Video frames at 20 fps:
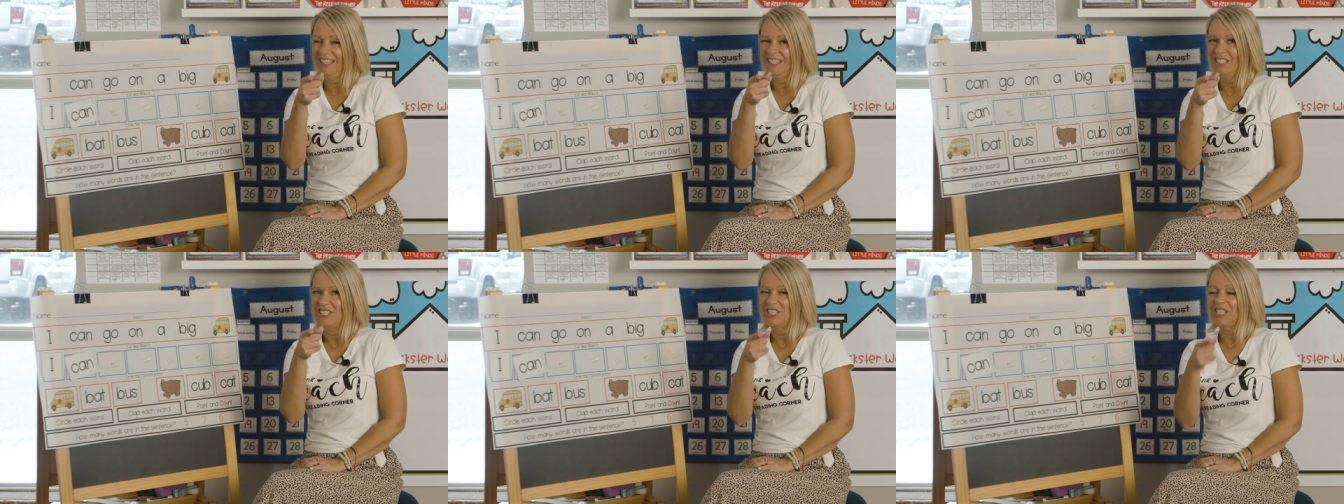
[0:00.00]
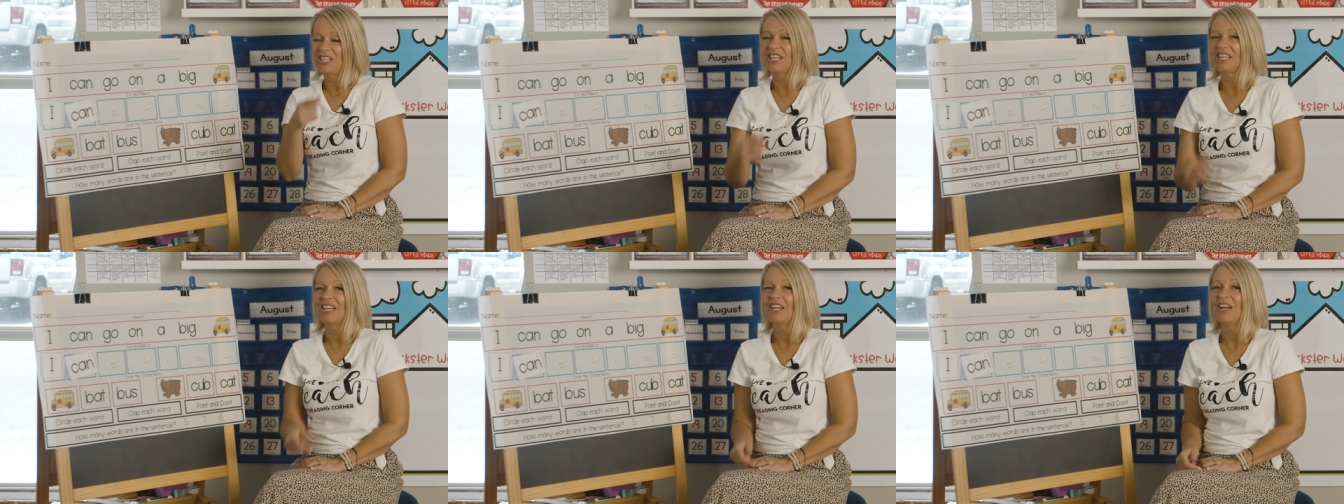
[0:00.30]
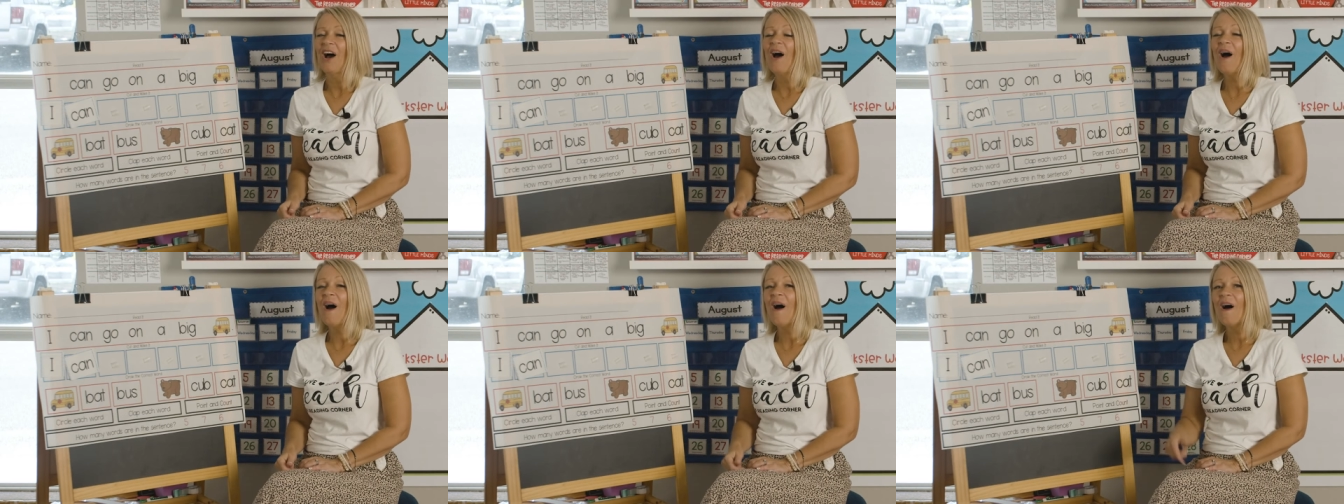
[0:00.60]

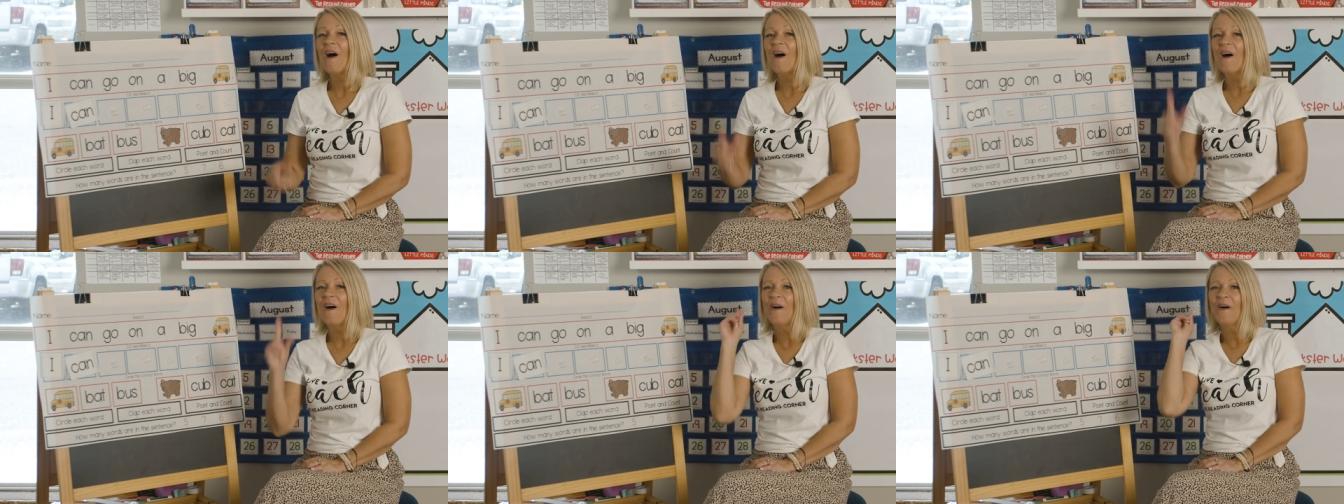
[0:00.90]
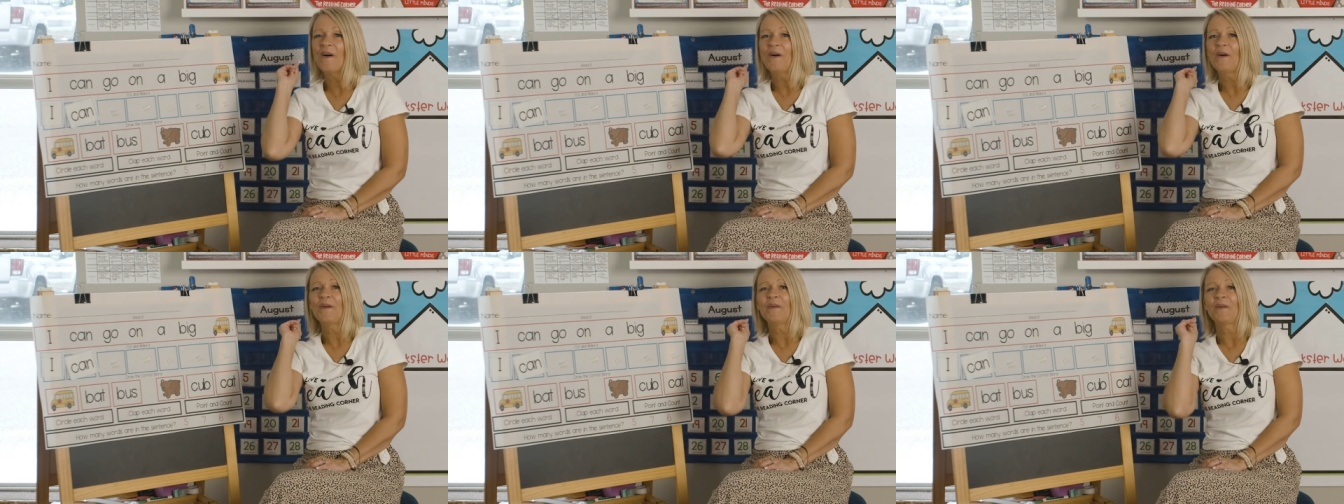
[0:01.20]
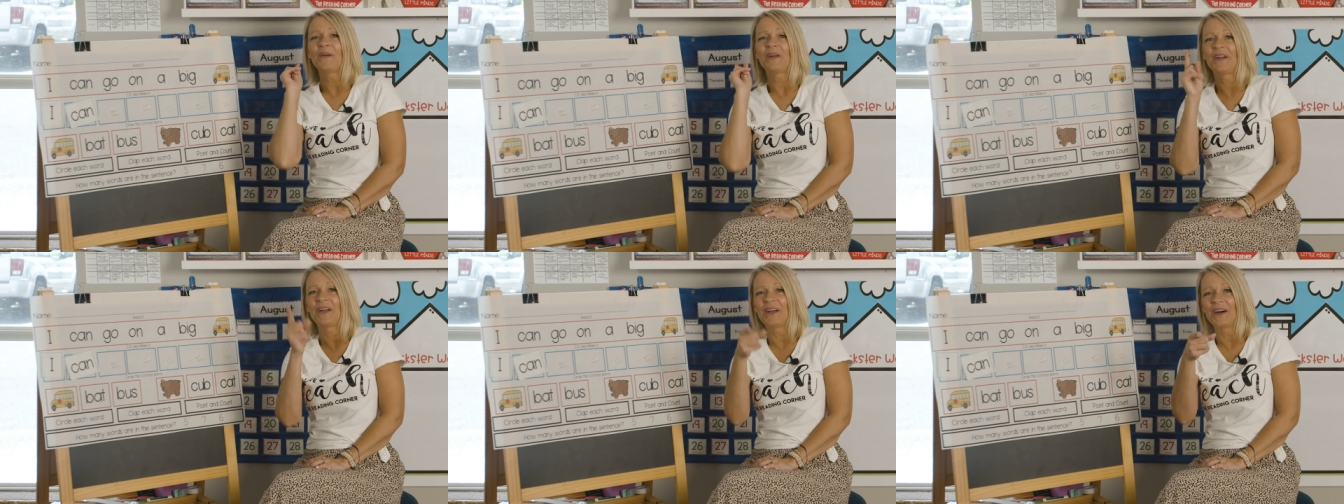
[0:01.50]

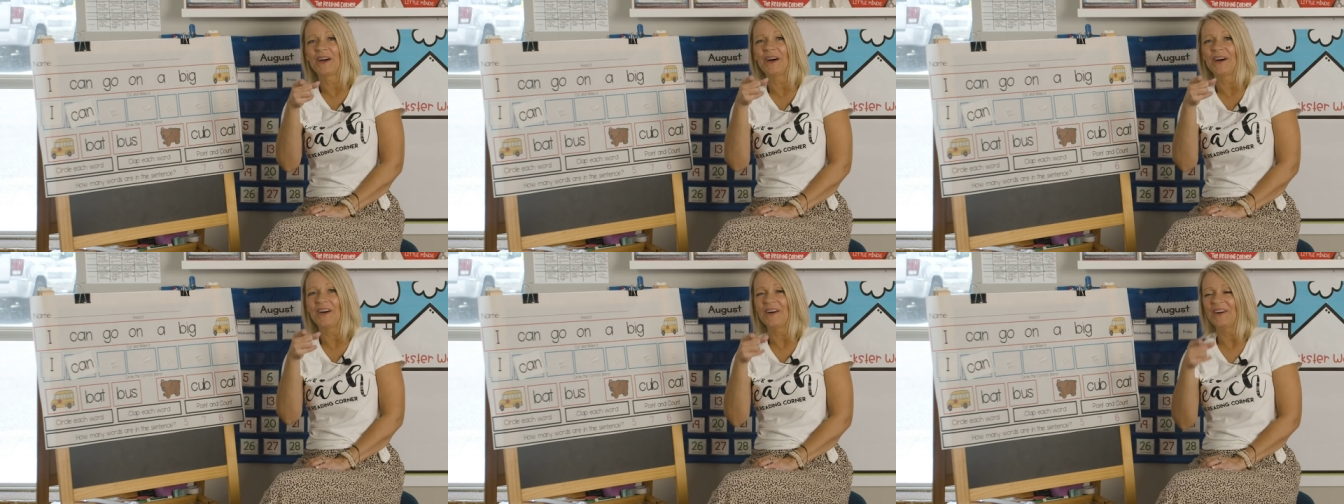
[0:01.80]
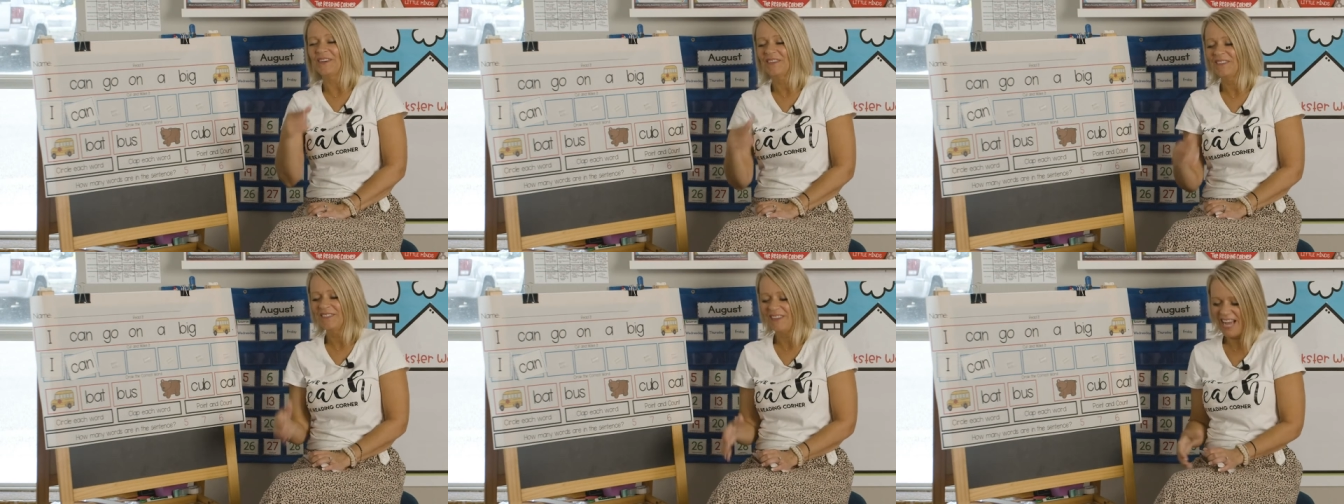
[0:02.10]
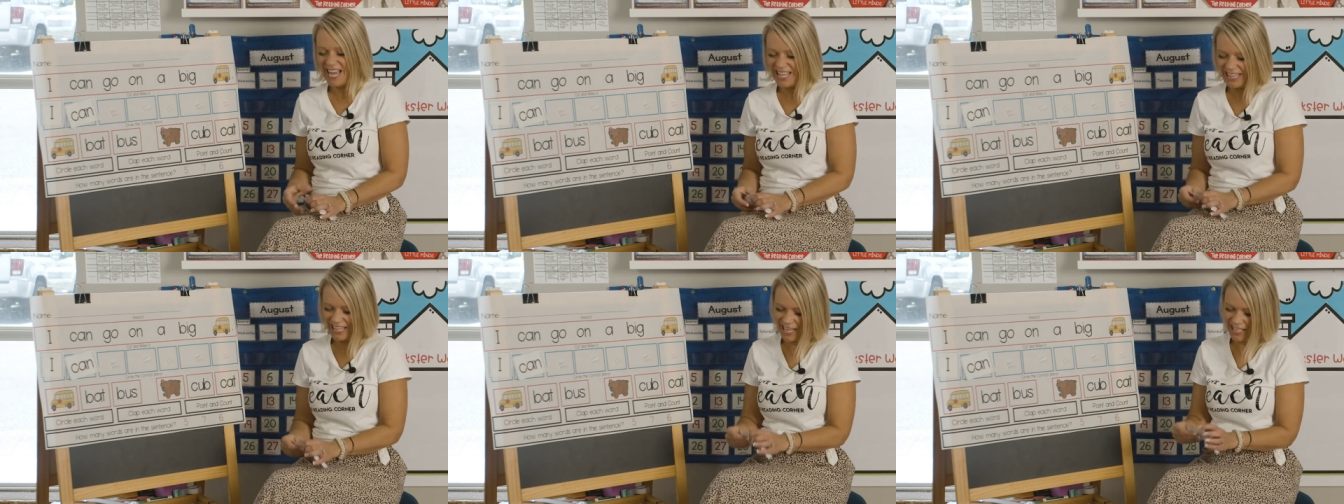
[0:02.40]
G-O, go.
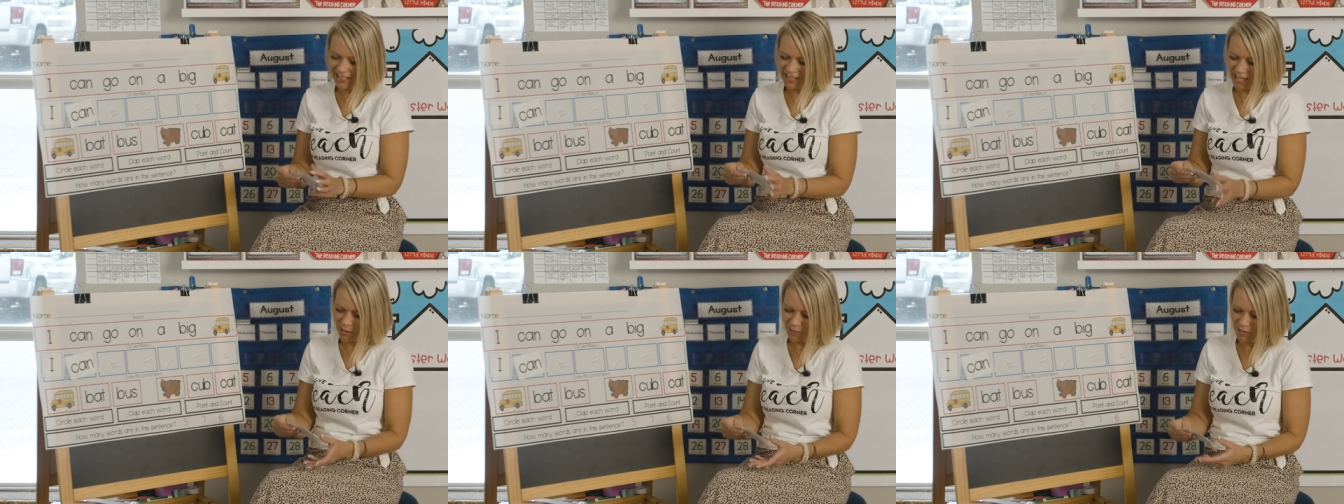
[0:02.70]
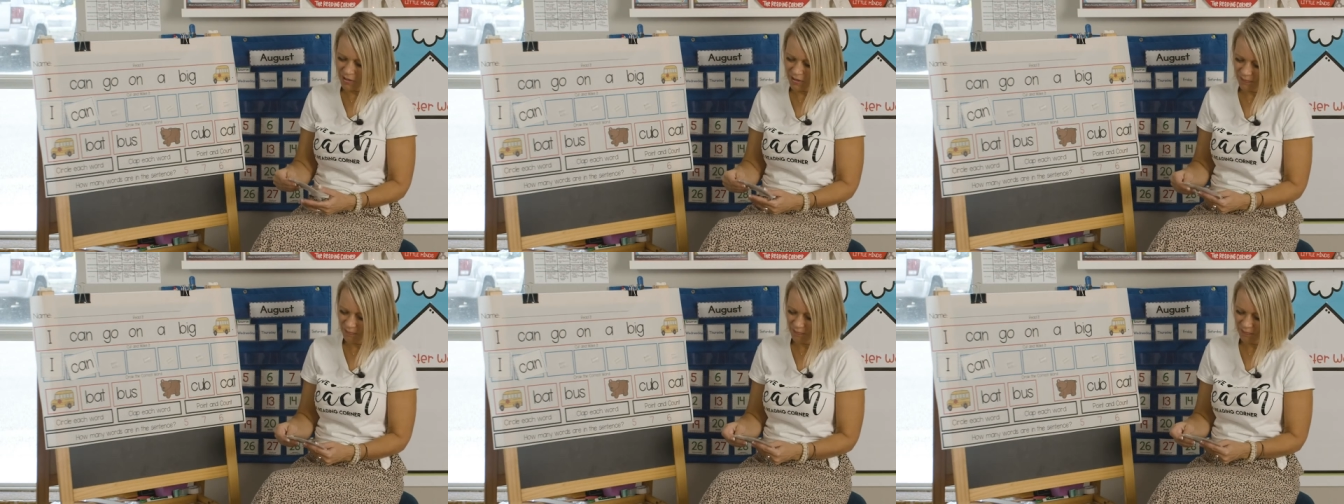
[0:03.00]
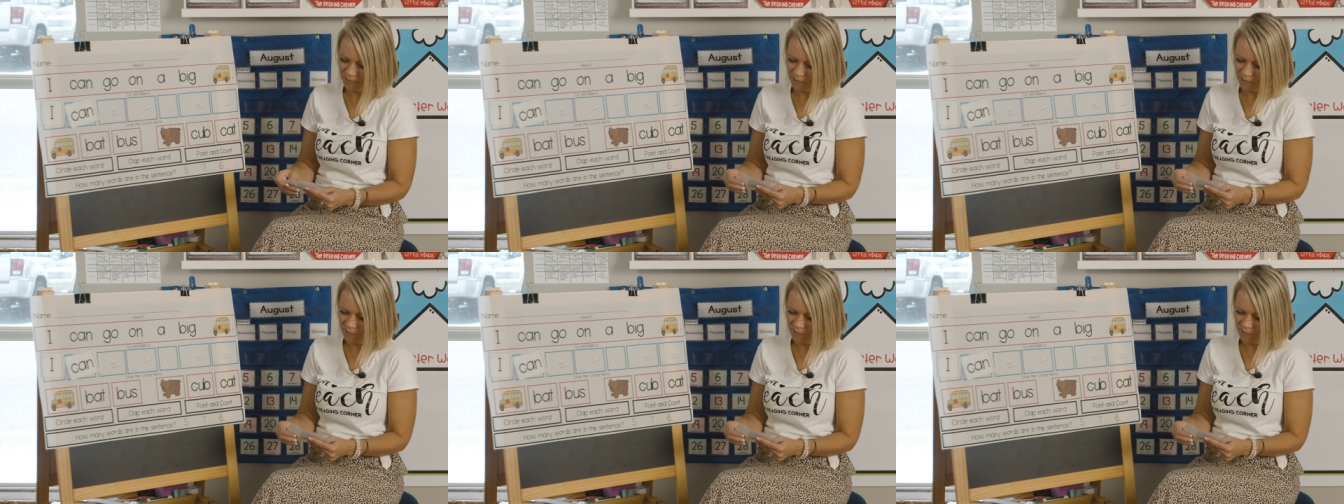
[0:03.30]
I like that word.